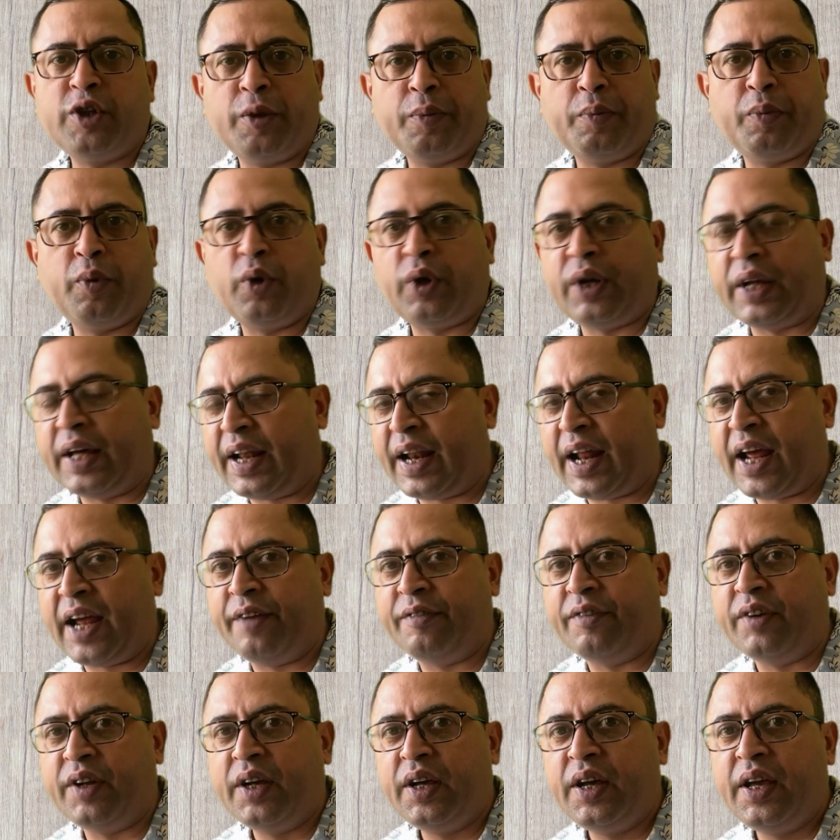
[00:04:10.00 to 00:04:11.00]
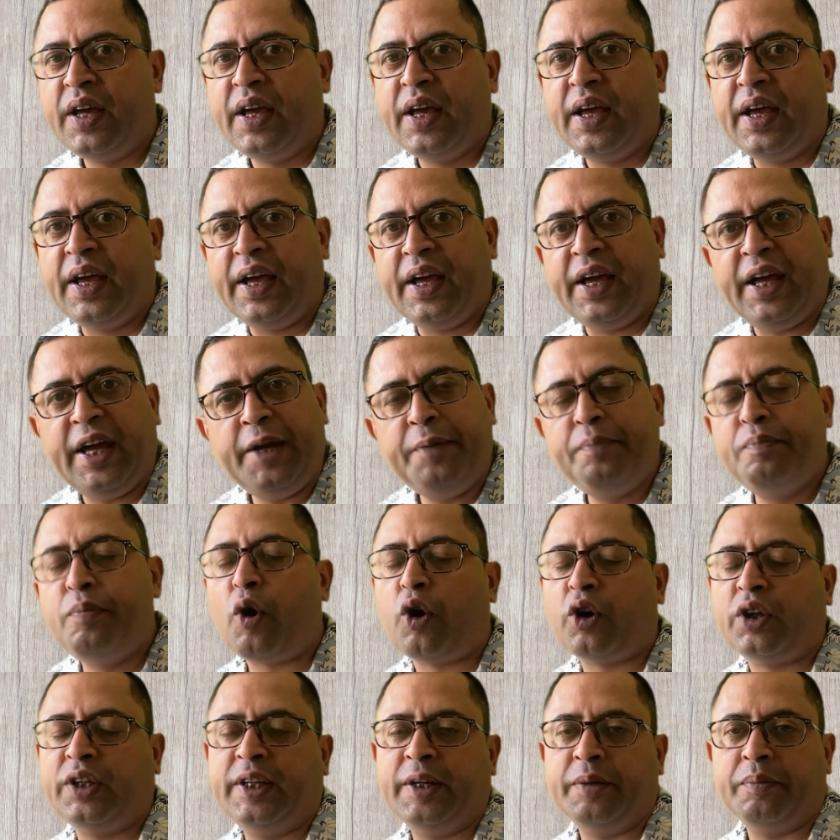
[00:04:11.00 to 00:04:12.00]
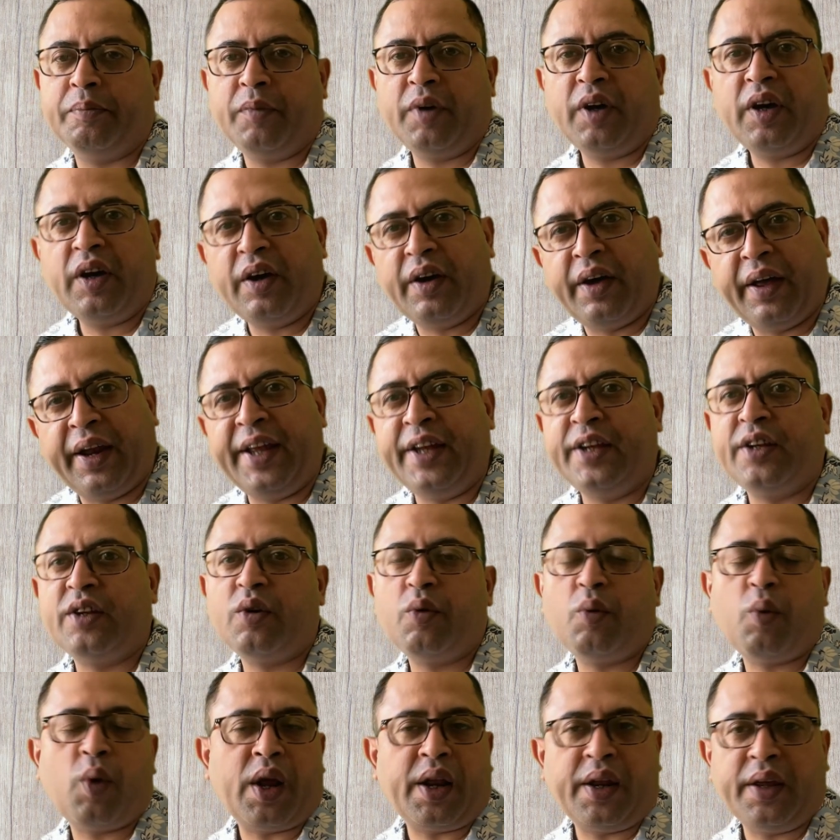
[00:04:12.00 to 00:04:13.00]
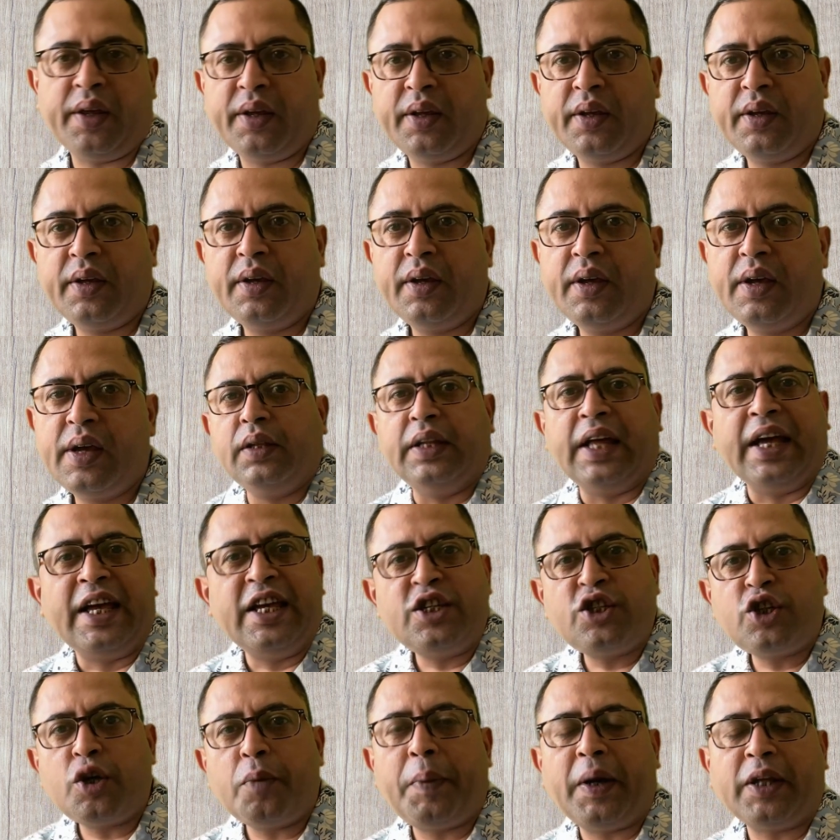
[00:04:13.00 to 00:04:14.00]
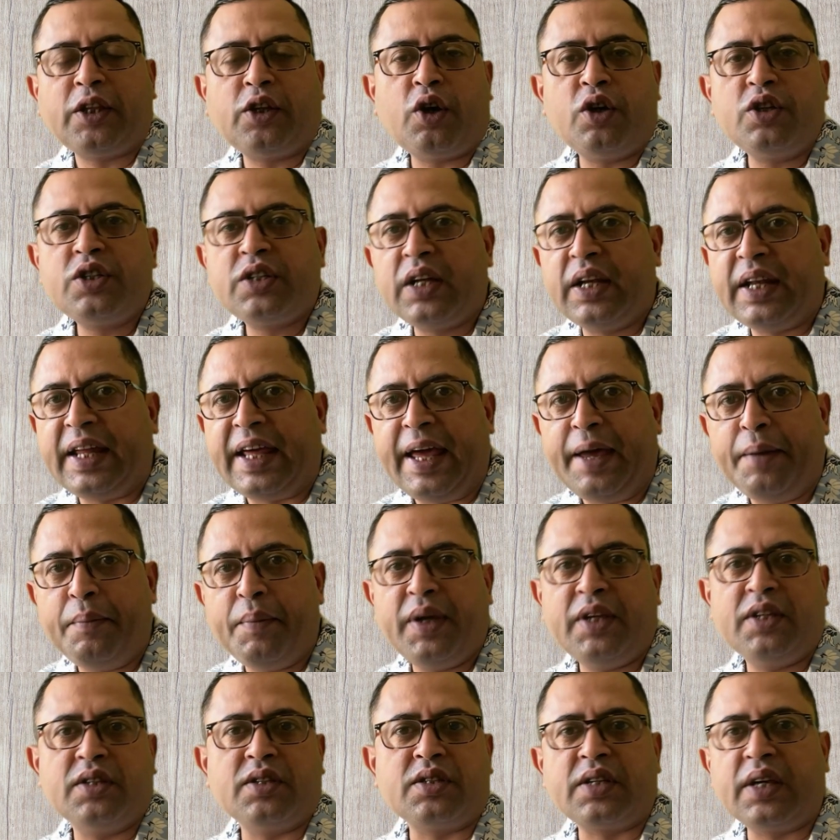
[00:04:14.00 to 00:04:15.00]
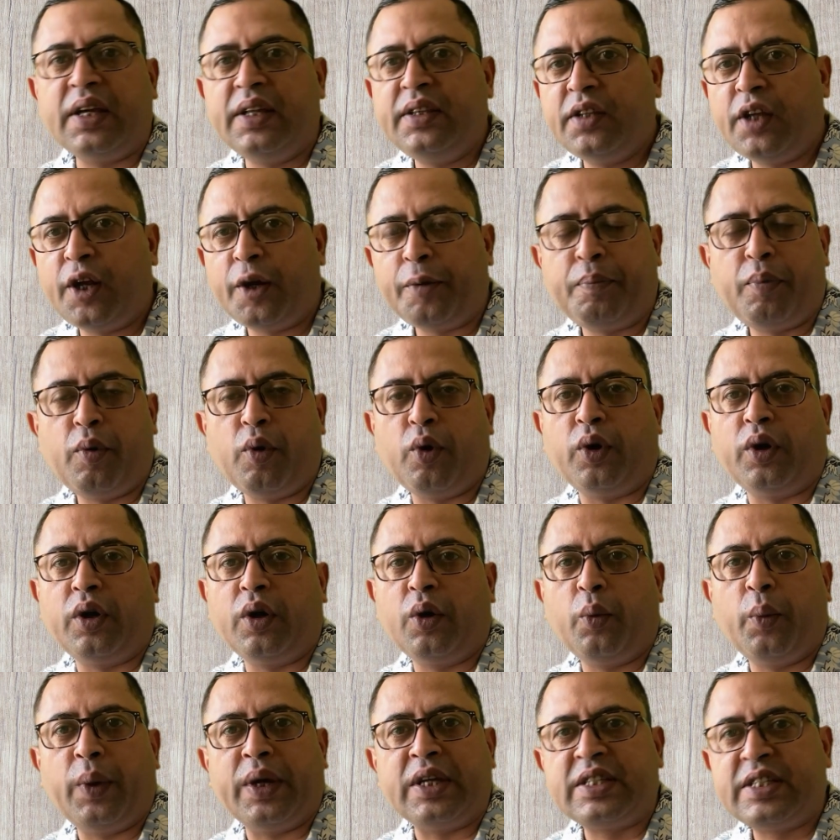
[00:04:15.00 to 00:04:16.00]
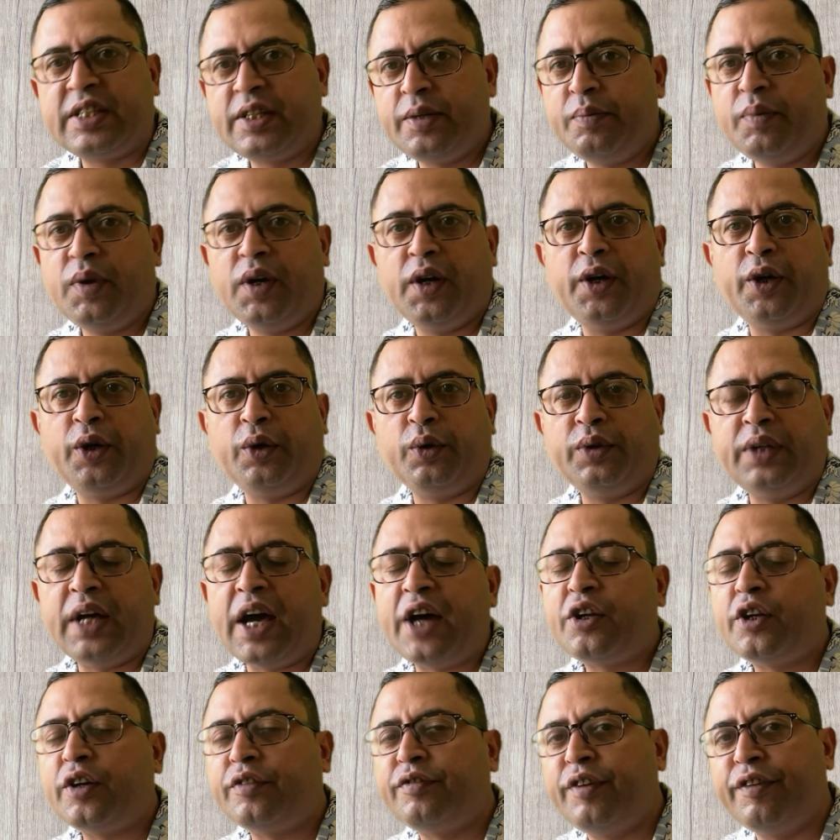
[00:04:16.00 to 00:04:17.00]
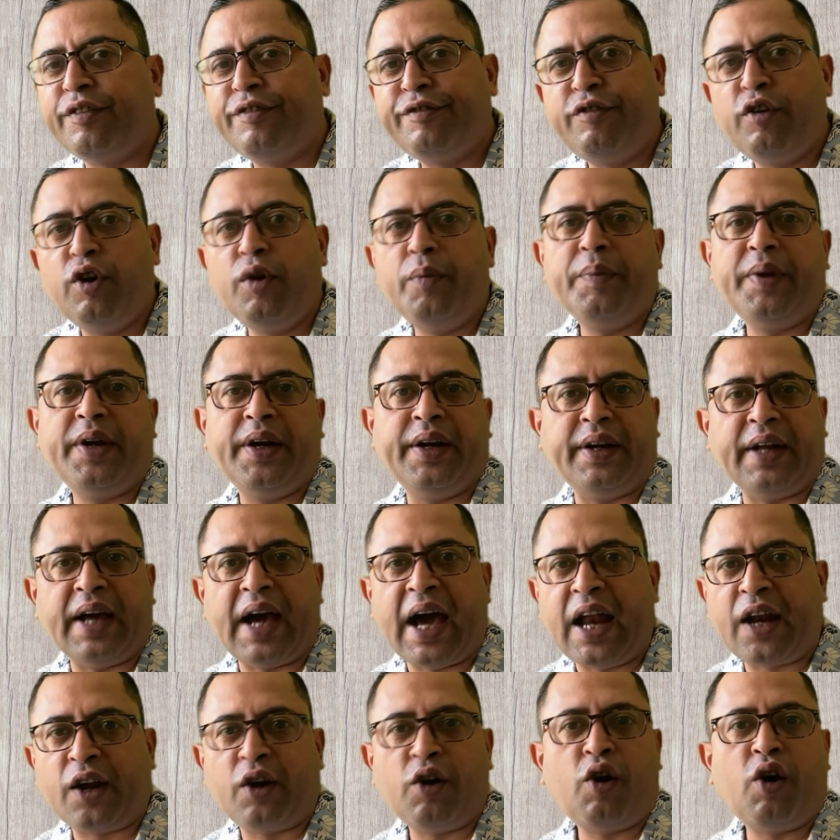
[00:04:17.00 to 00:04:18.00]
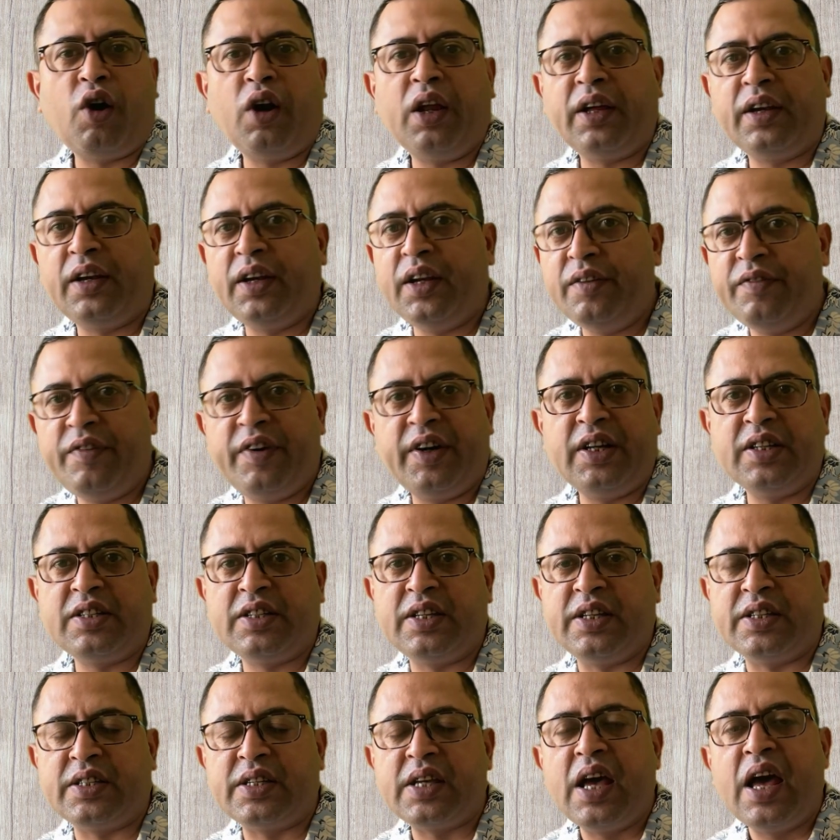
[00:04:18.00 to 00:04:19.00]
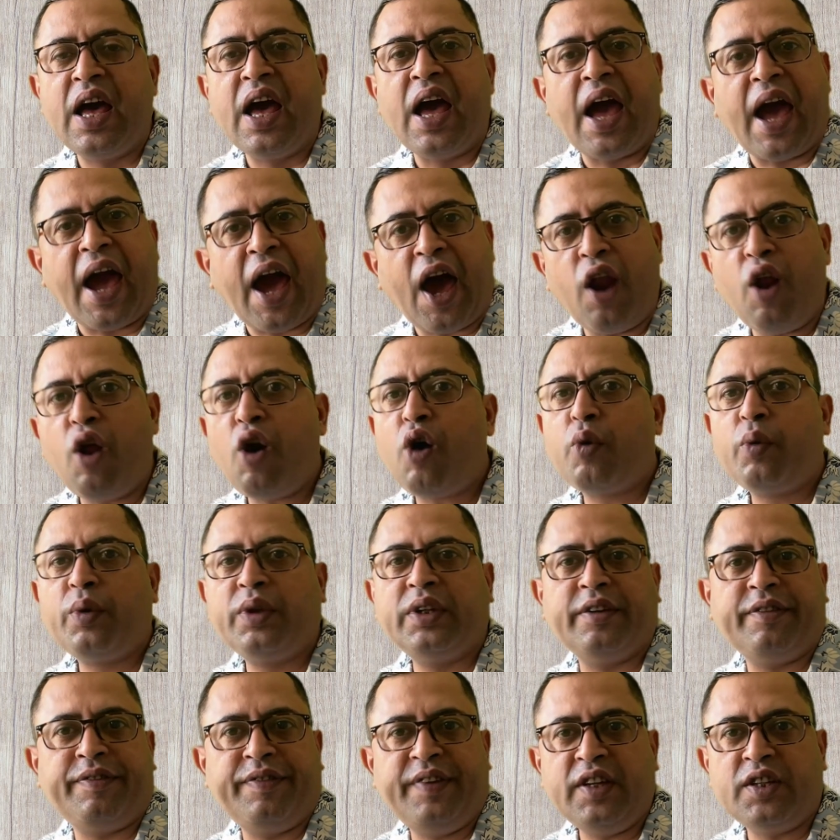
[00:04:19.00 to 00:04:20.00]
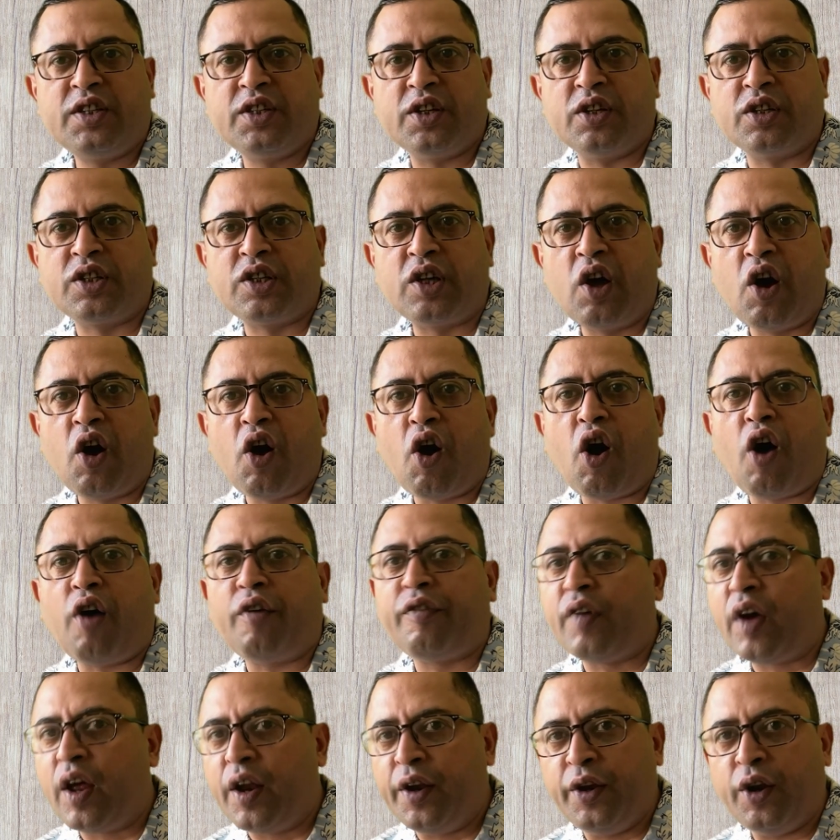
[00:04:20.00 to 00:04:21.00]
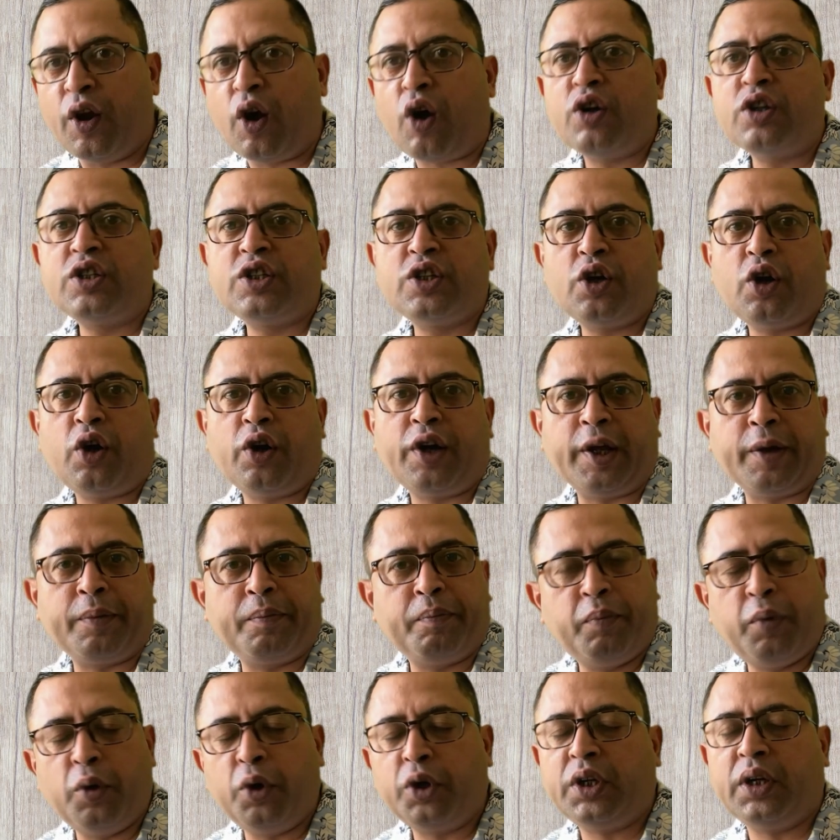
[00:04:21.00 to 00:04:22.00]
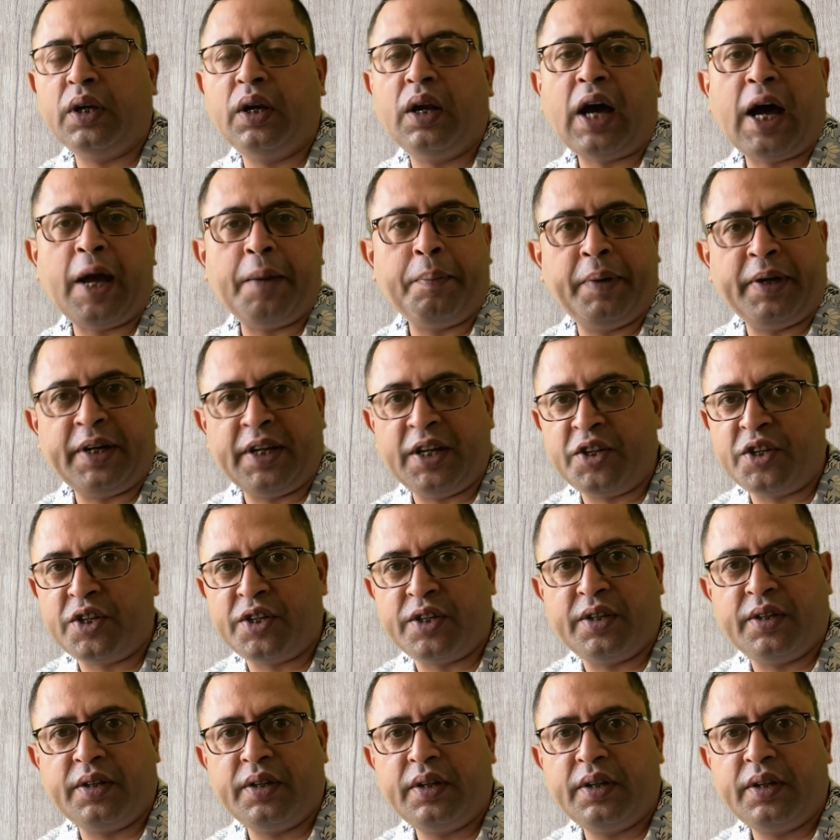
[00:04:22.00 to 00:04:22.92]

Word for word: report arrived, it brought them great worry. The histopathological images in the report were similar to that of a fulminant alcoholic liver disease along with the features of non-cirrhotic portal hypertension.